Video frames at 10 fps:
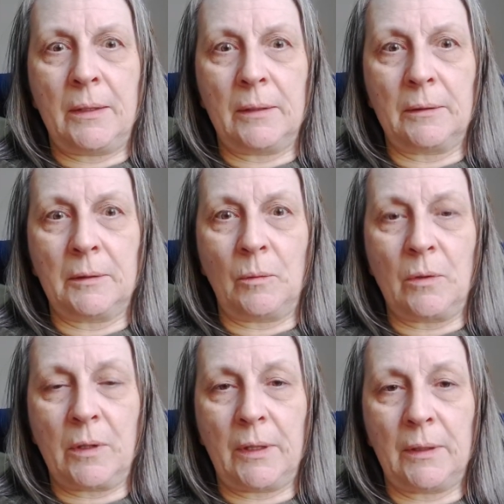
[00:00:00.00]
did a little
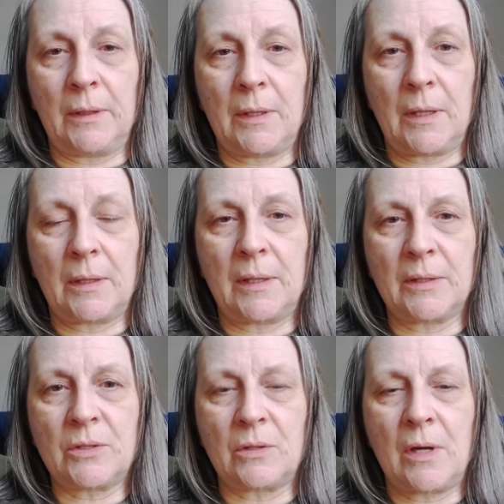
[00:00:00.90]
work in the yard
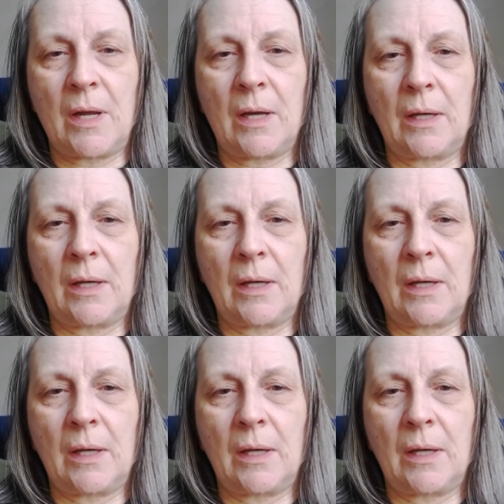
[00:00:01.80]
yesterday.